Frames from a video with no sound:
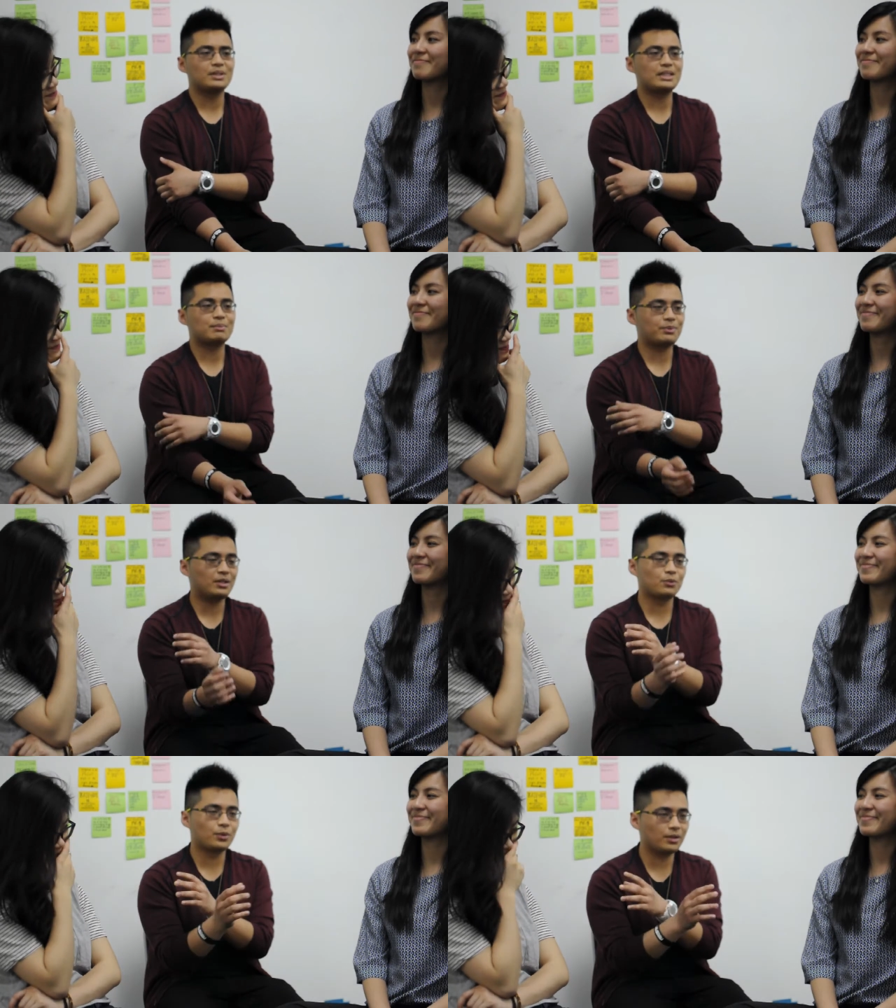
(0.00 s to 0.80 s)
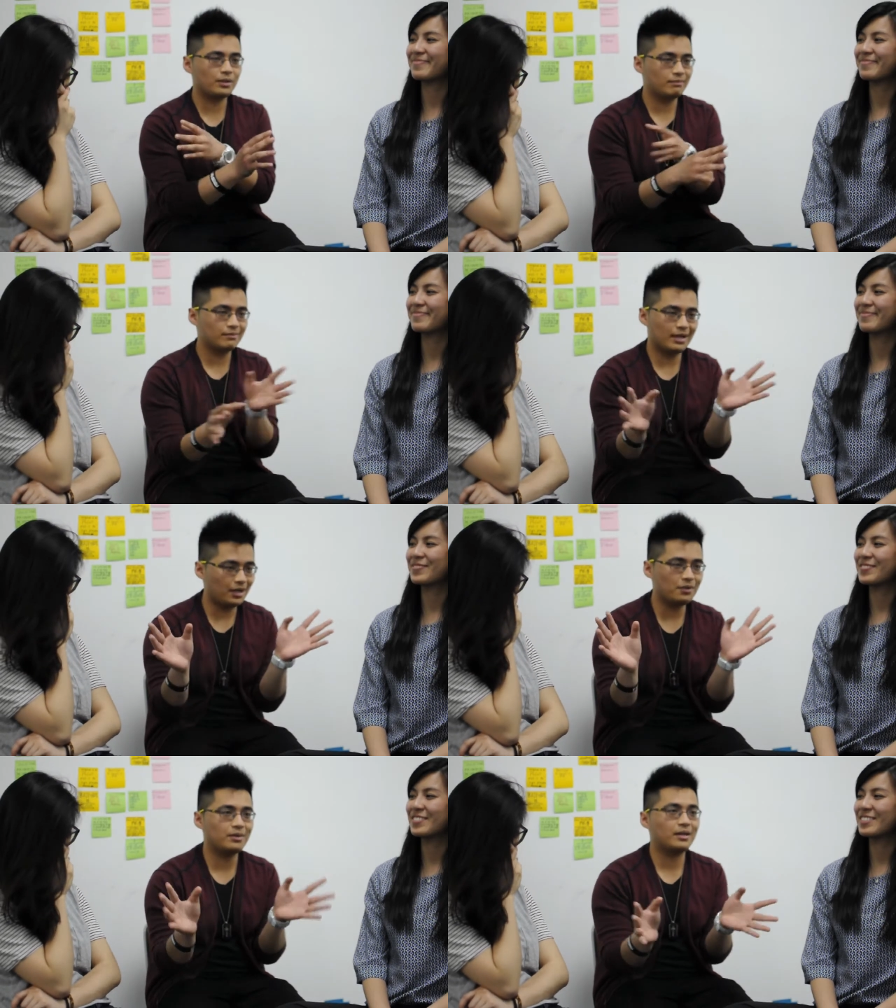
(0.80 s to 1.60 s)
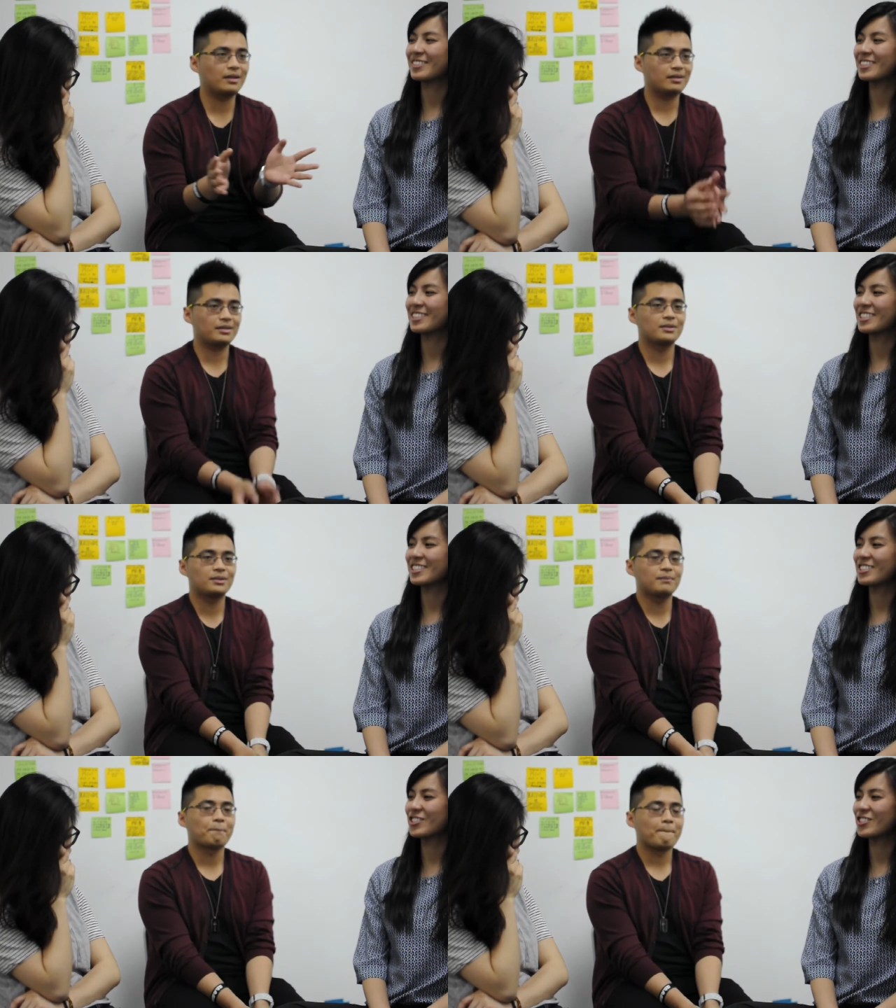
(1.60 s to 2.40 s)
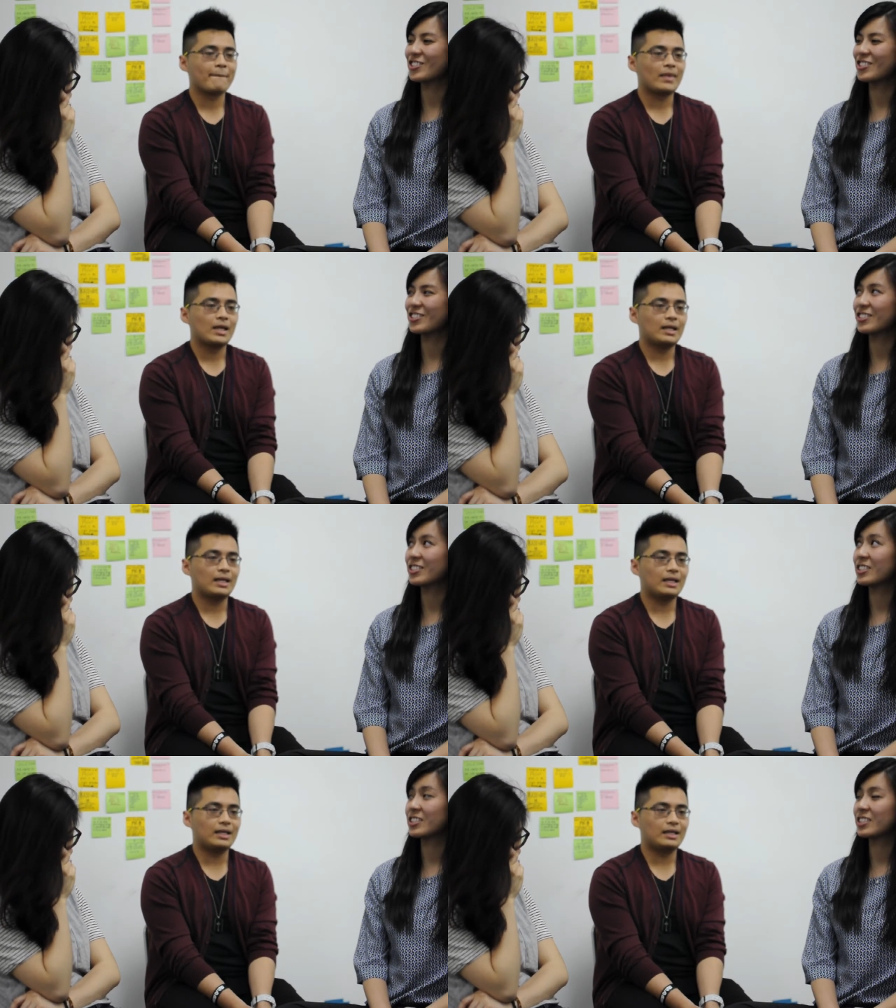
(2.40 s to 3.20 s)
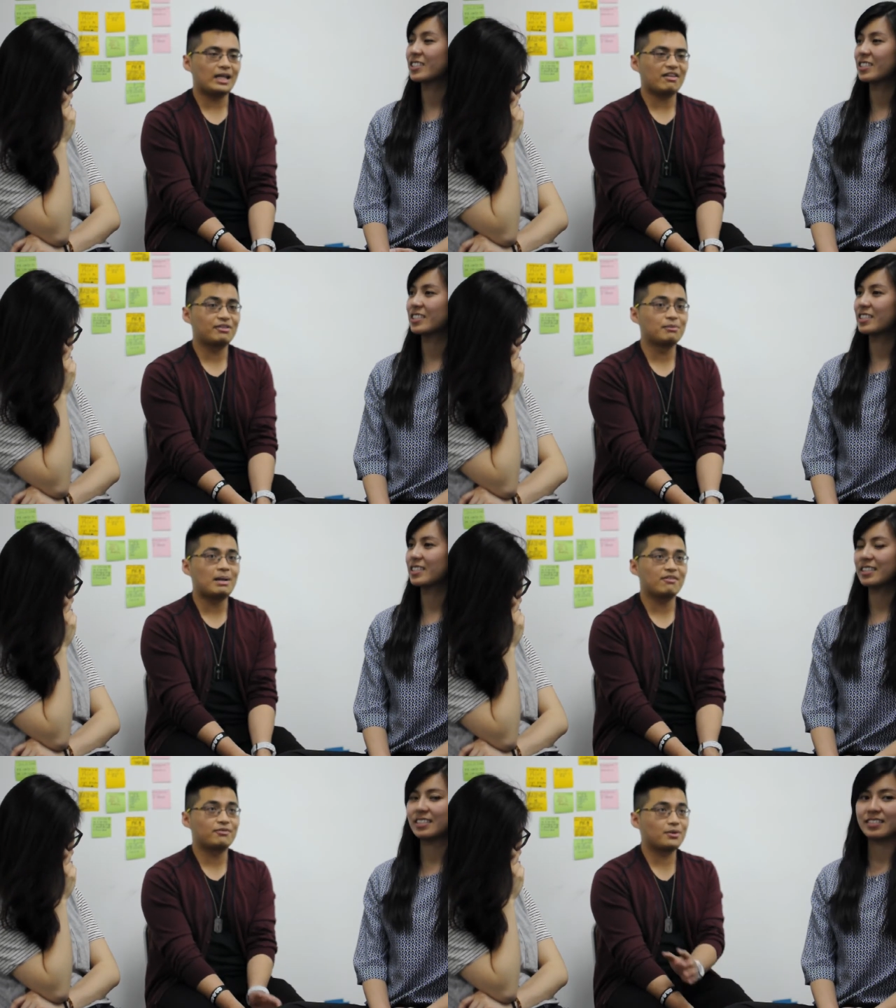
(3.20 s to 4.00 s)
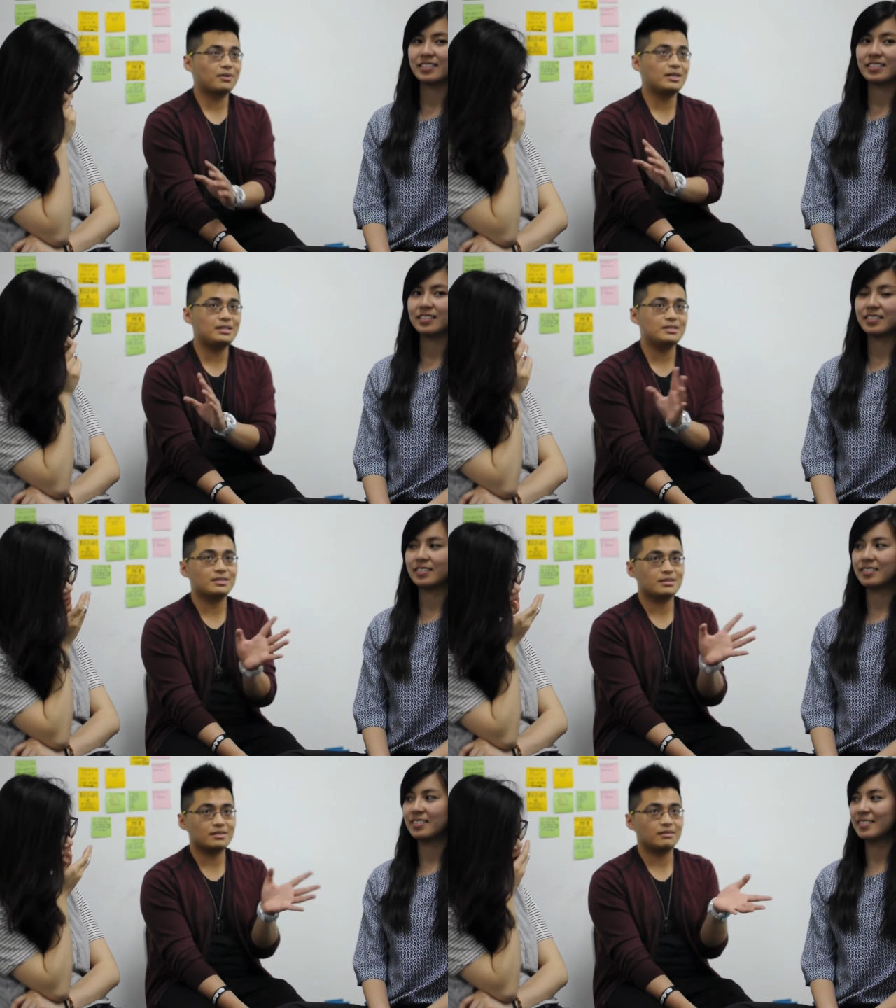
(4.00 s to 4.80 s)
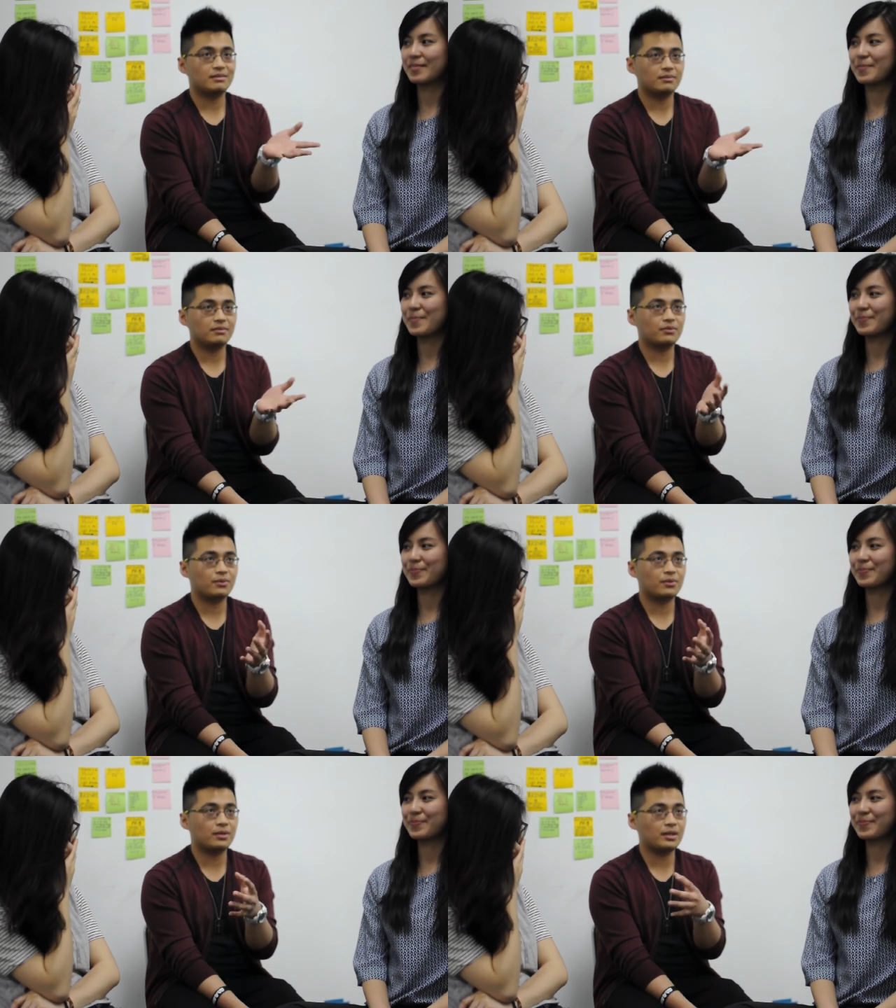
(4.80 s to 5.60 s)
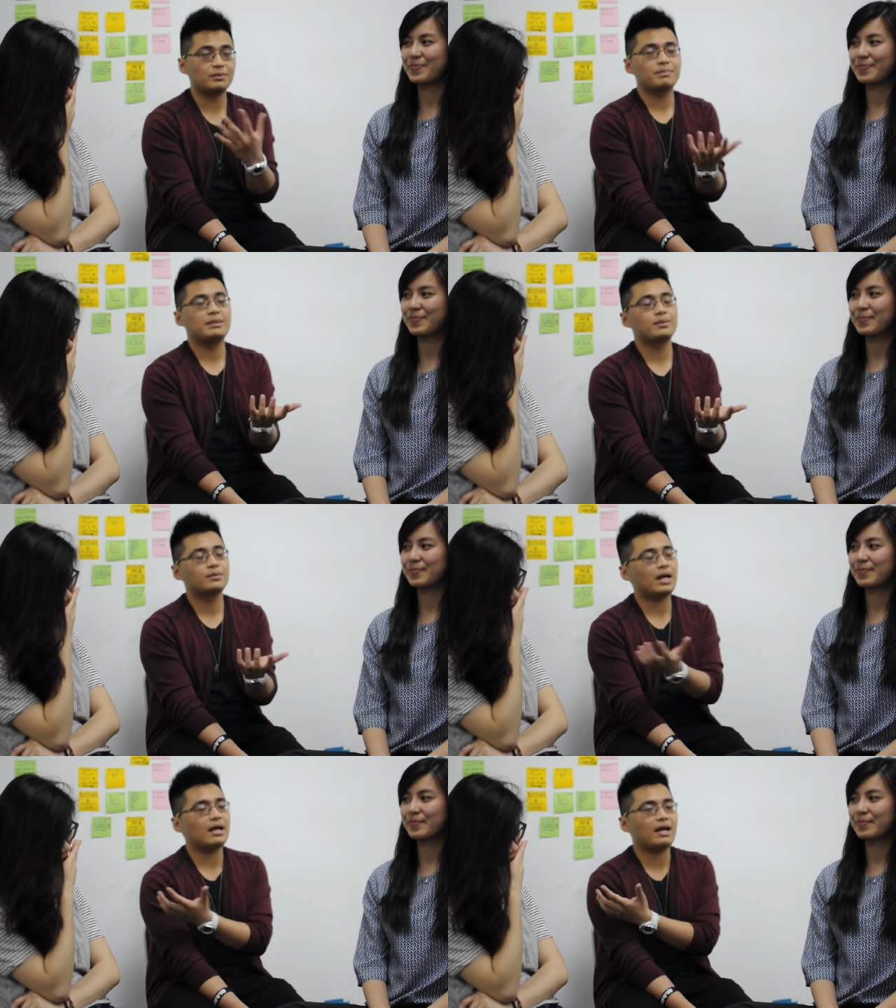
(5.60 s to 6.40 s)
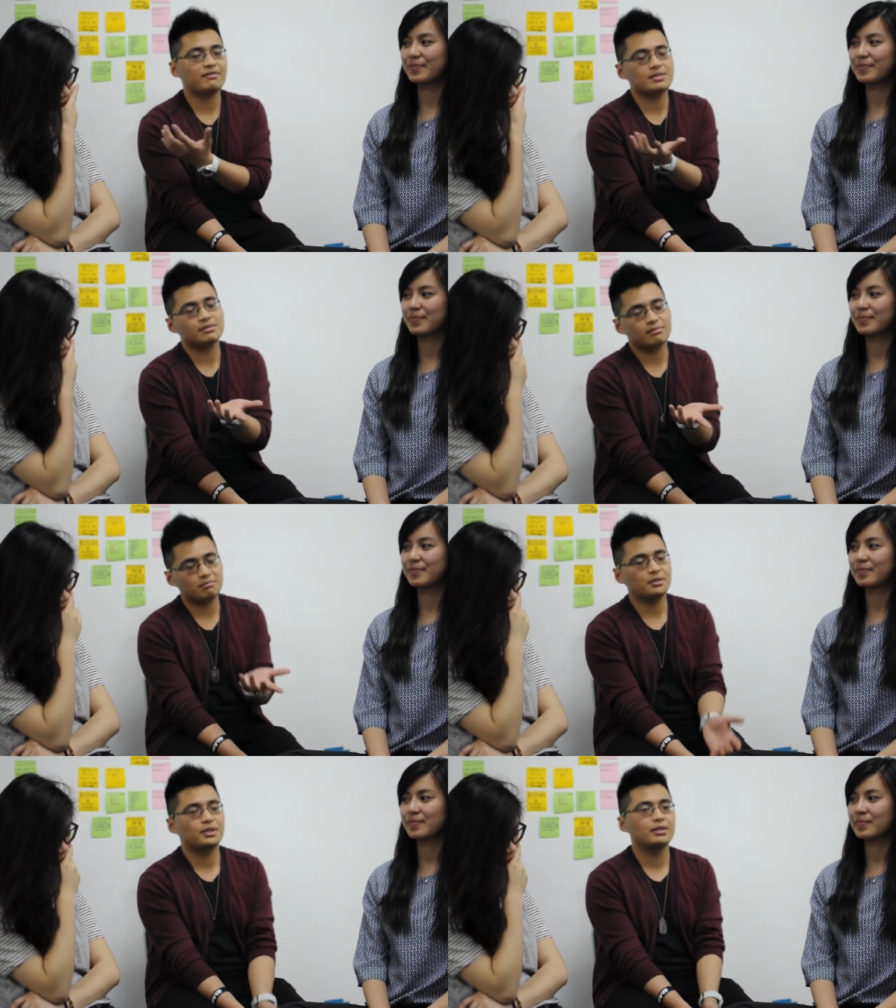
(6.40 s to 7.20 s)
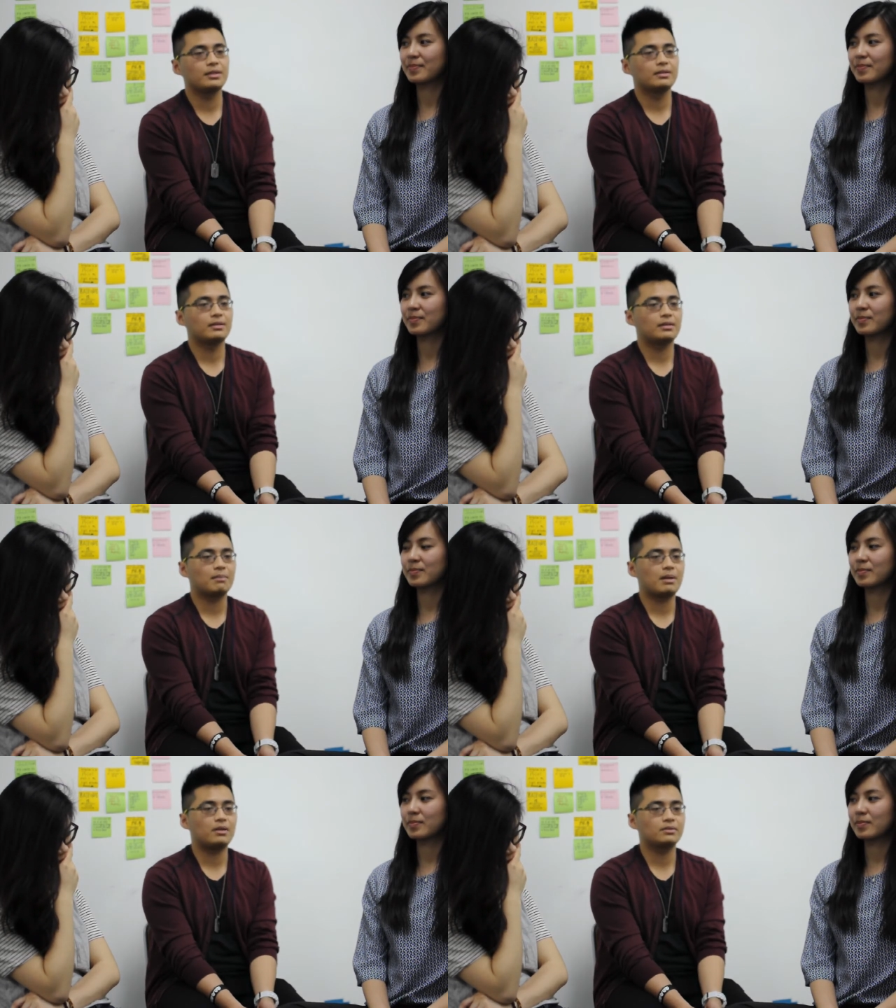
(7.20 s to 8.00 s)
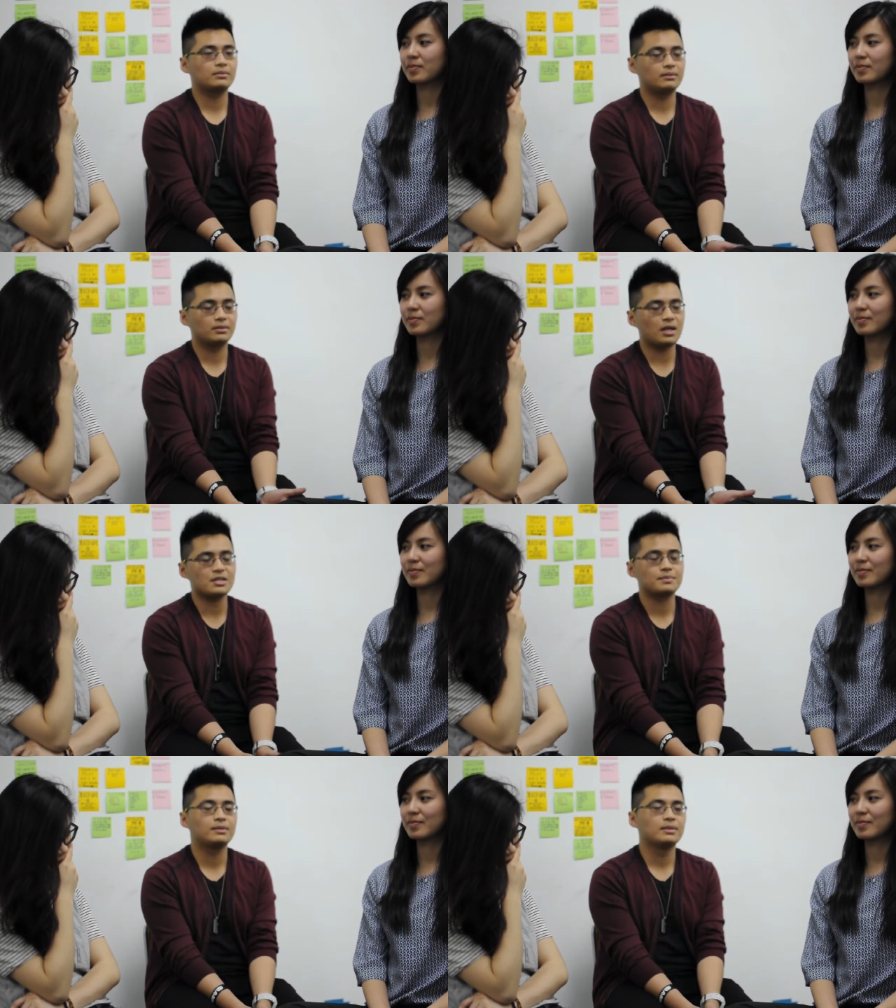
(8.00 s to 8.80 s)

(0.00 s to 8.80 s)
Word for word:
Speaker 1: really spread the word out there, you know? And like I feel bad for these for the other people that haven't heard about the gospel.